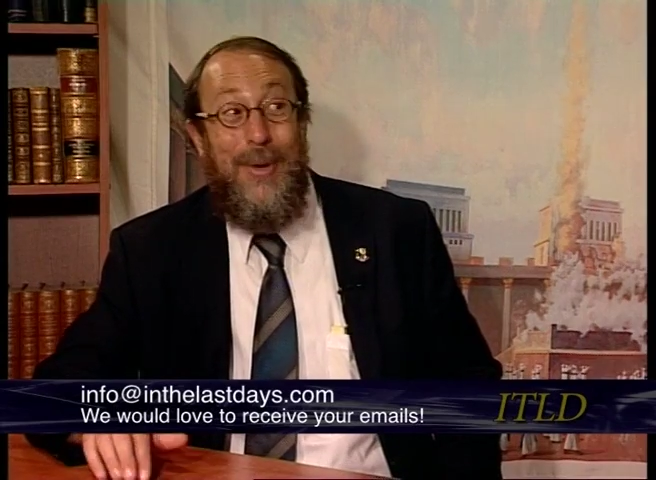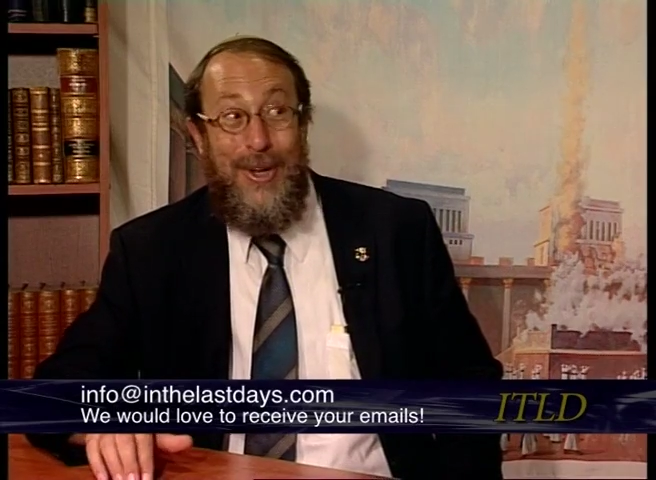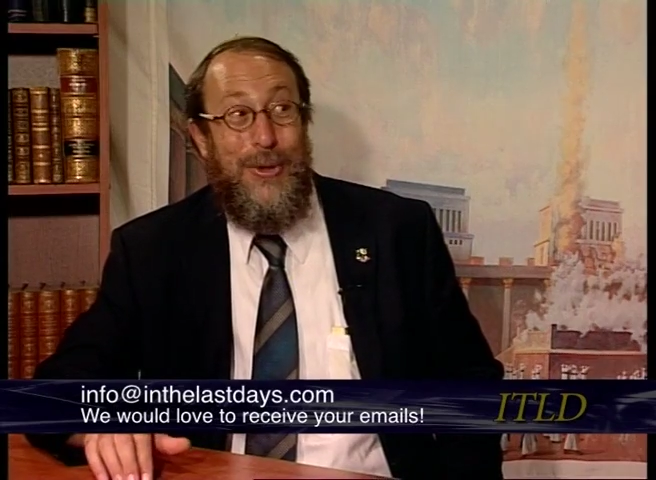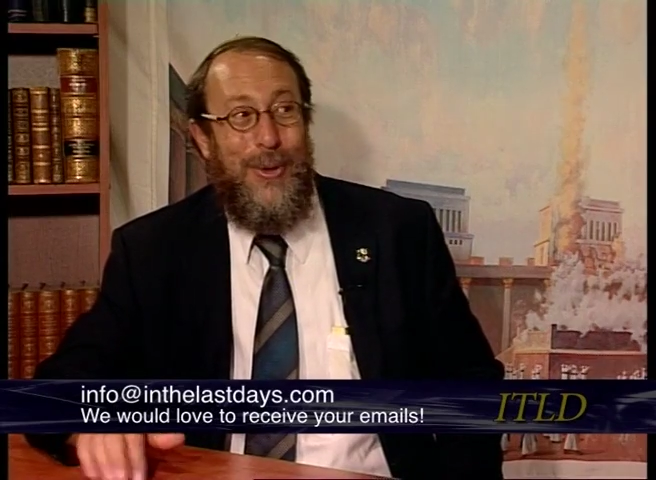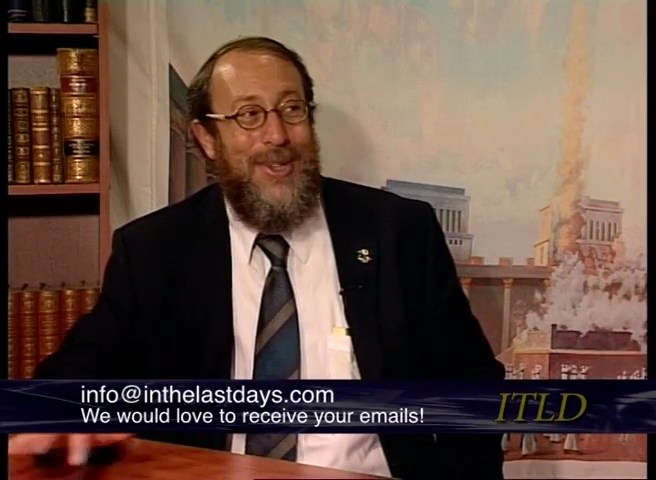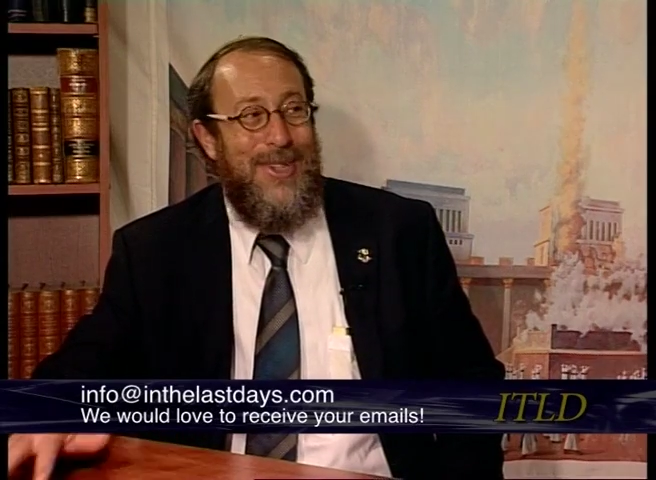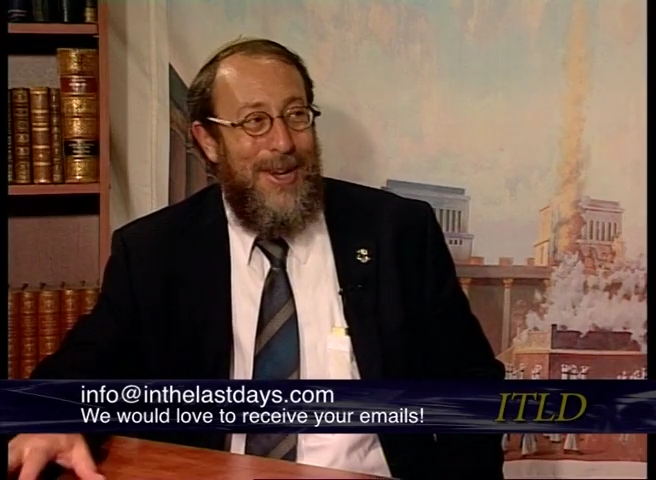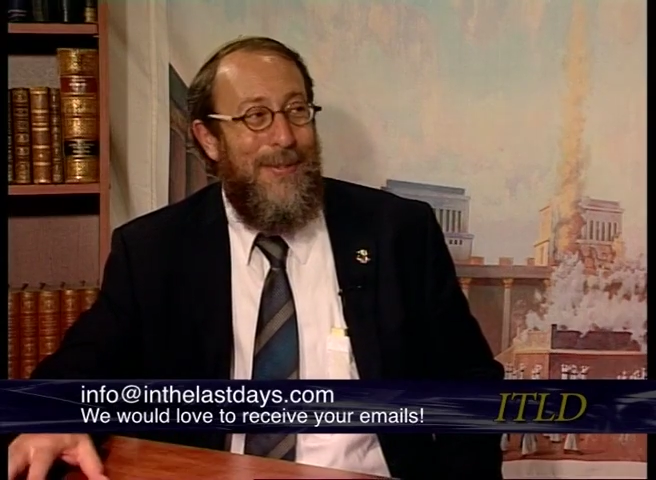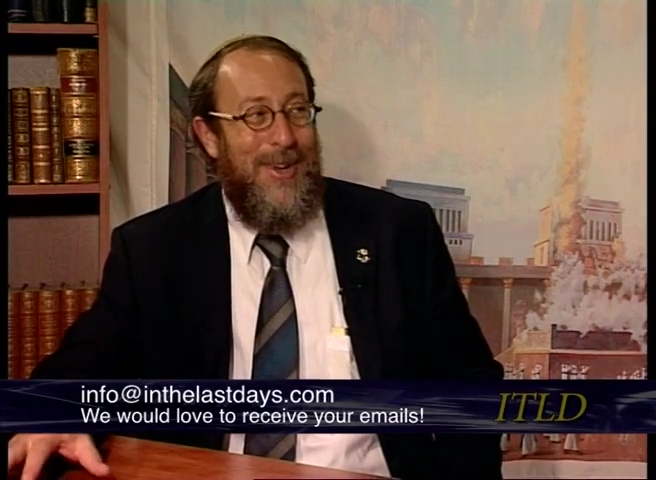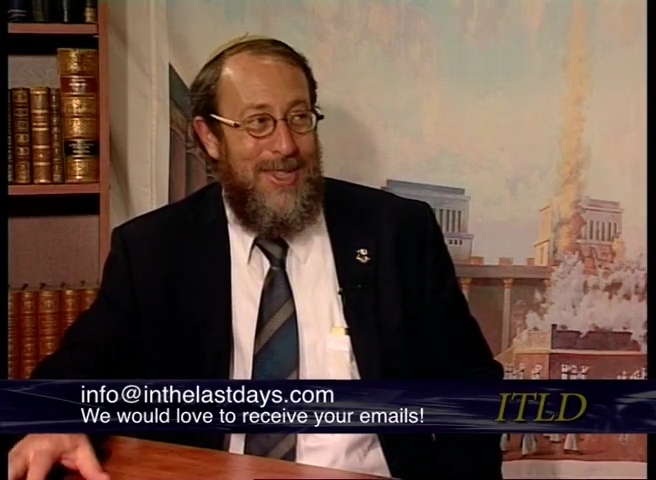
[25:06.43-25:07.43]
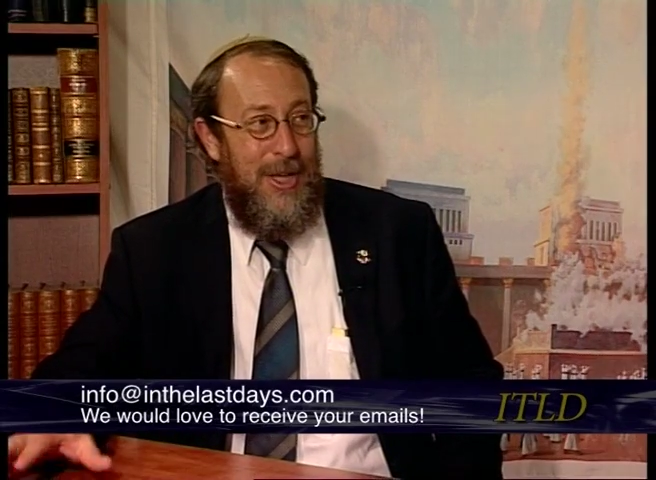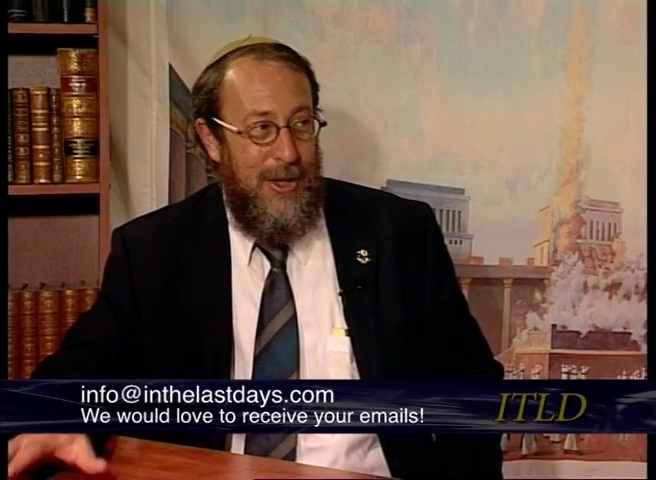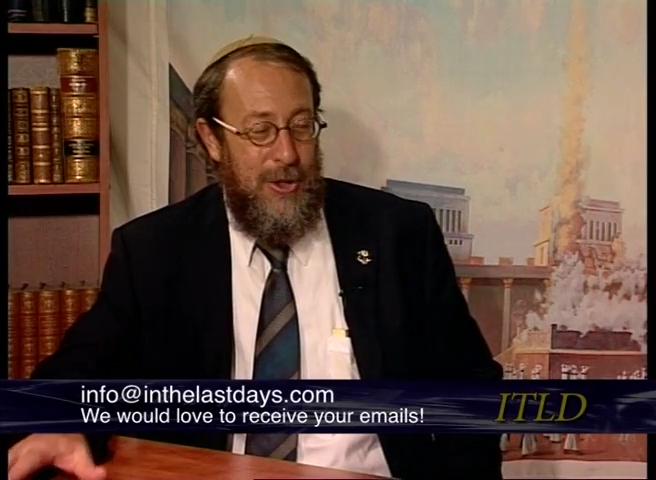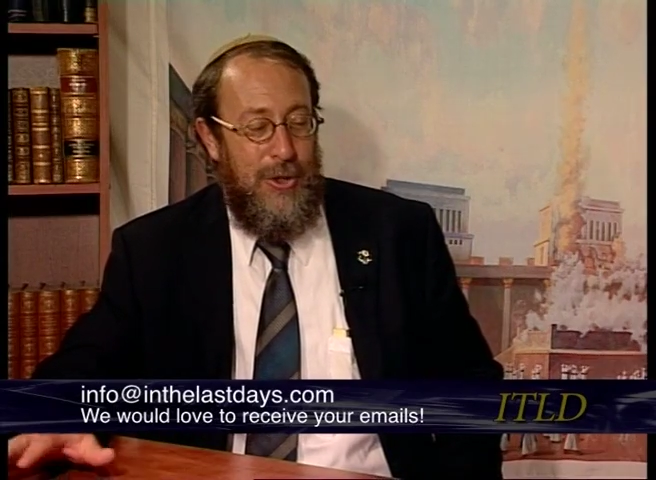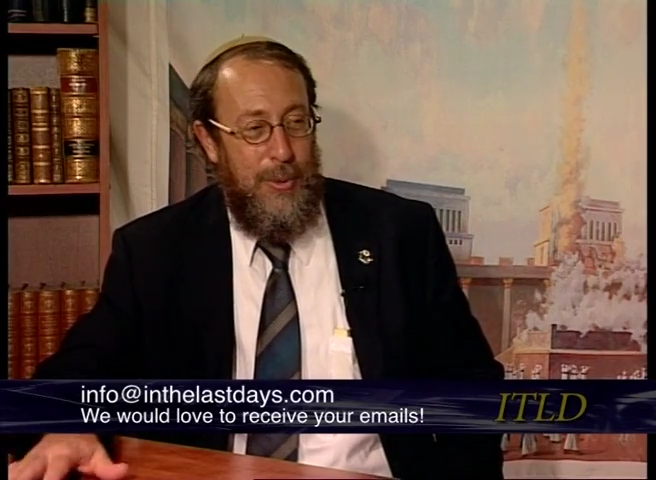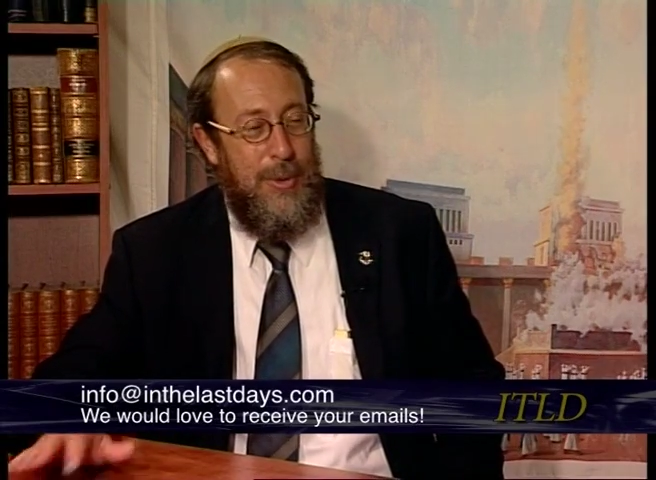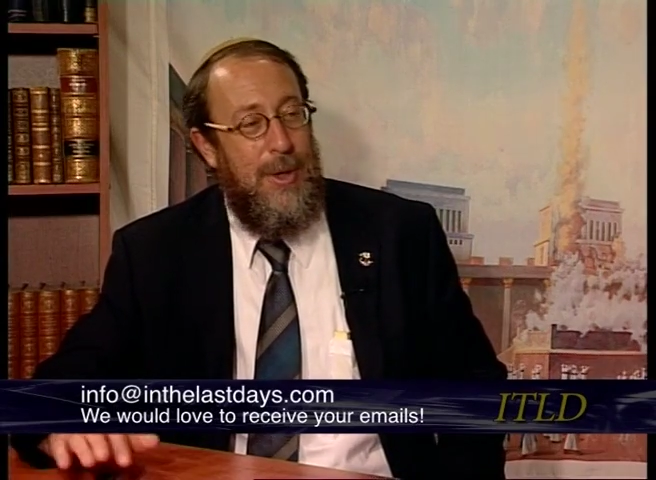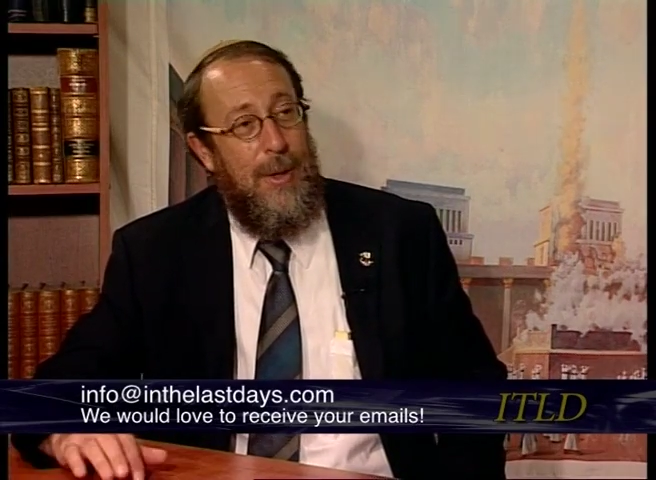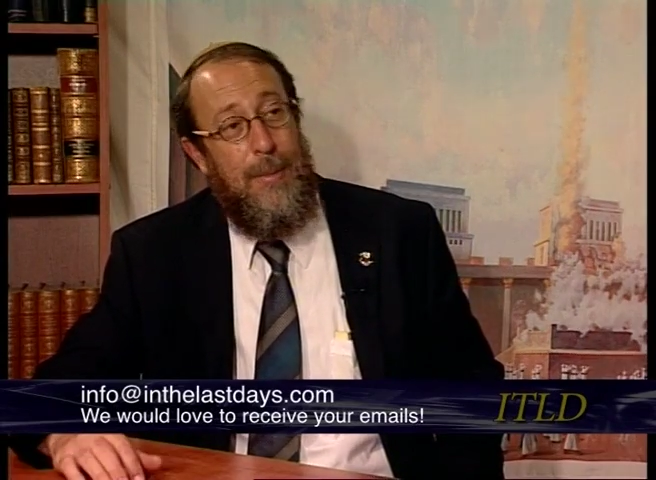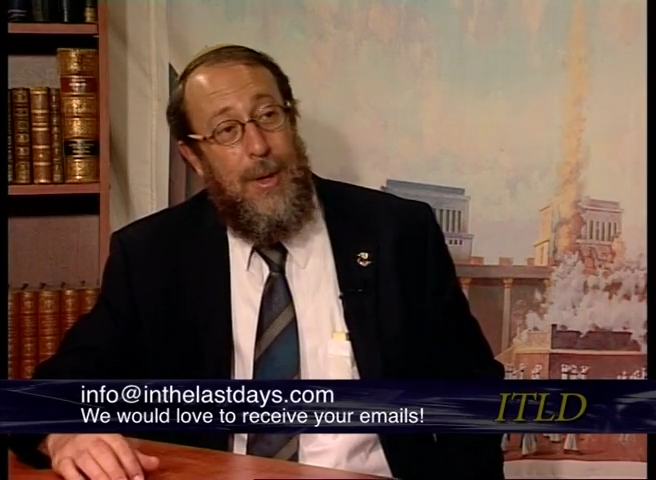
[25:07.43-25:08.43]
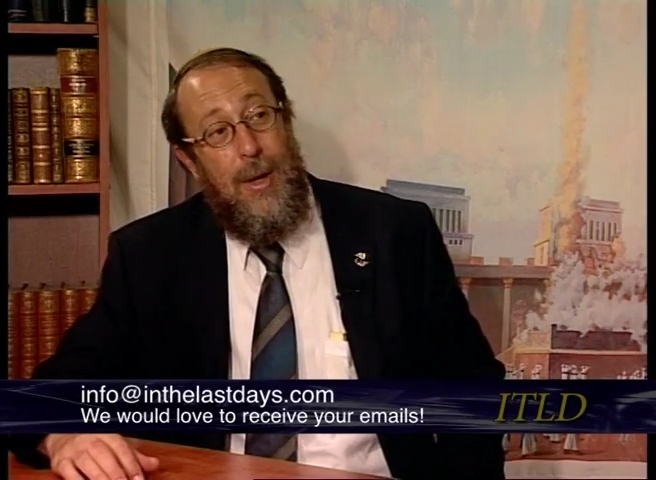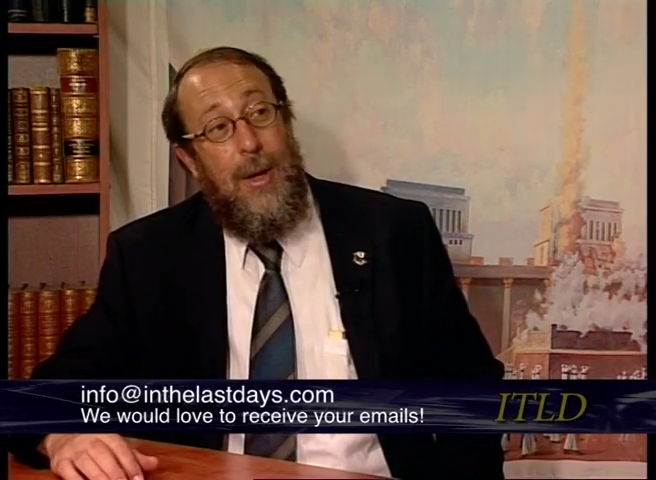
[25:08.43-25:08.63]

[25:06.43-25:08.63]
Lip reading: interest in investing in East Jerusalem.